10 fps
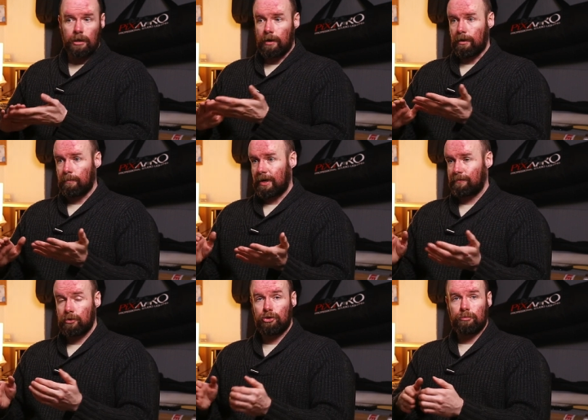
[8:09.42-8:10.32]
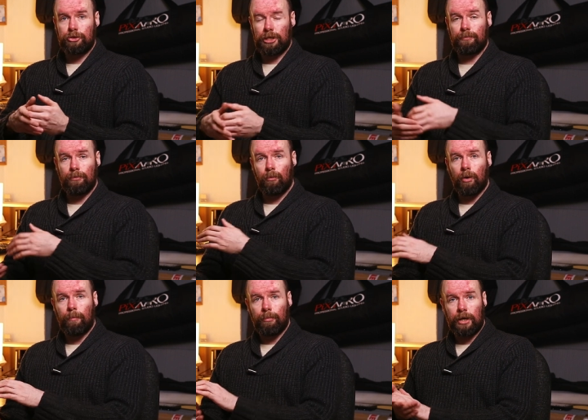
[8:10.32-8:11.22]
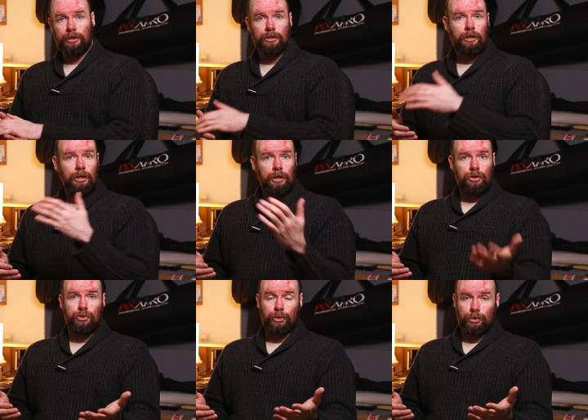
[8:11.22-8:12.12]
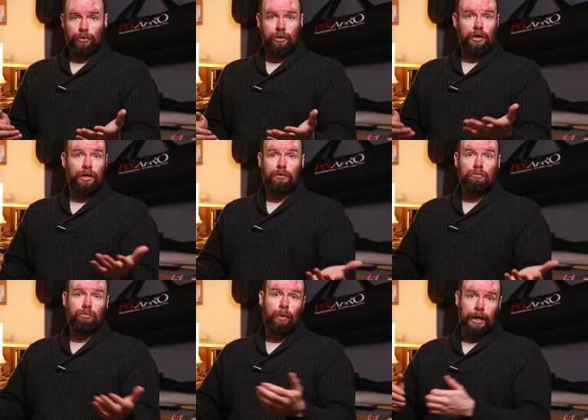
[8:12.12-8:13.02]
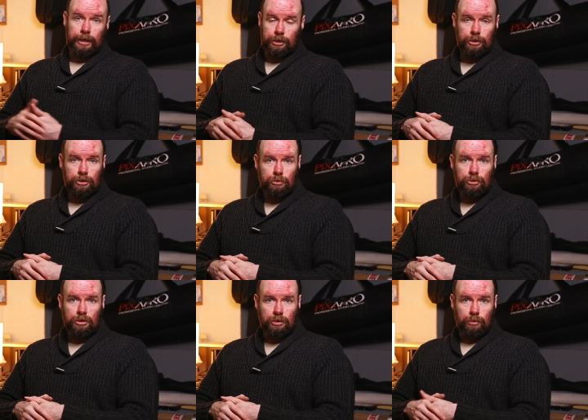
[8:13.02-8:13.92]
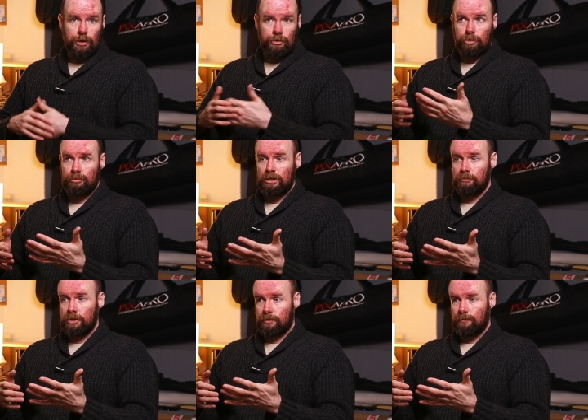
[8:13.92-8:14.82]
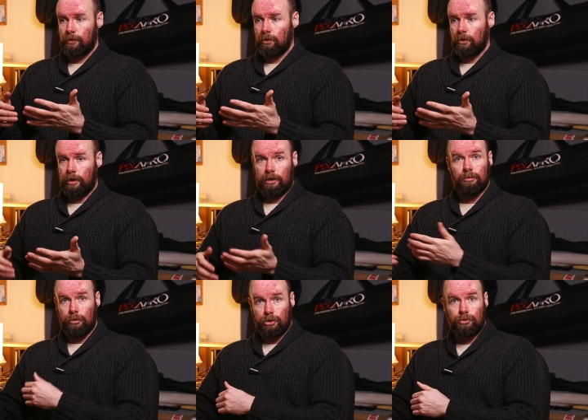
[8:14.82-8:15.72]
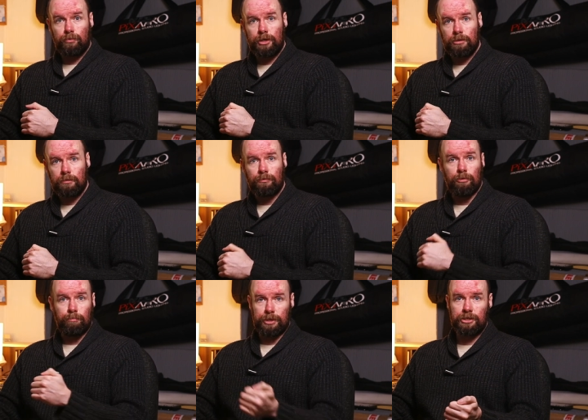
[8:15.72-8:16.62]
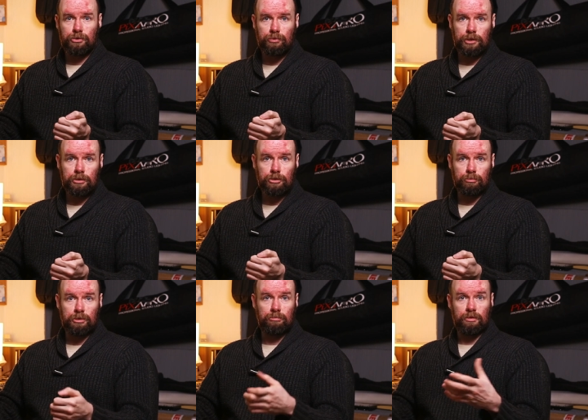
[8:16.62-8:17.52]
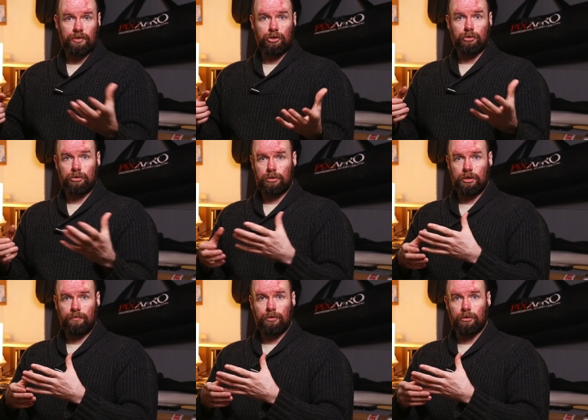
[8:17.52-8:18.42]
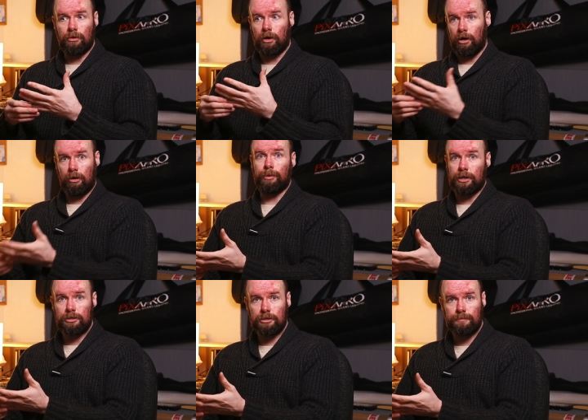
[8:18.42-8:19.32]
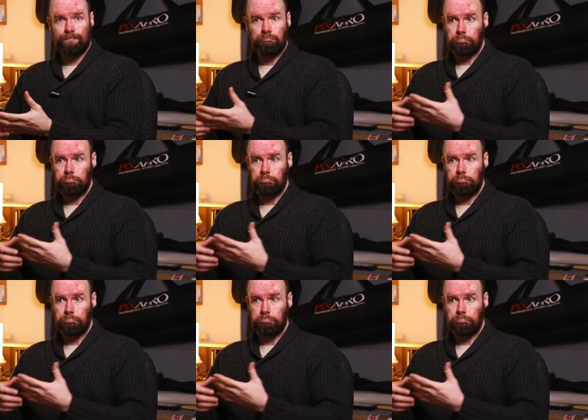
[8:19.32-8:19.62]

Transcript: Um, have you jumped ship from one brand to another and why did you do so? Uh, sometimes it's for a commercial reason, for a business reason. Sometimes if, it's your, if you're a hobbyist,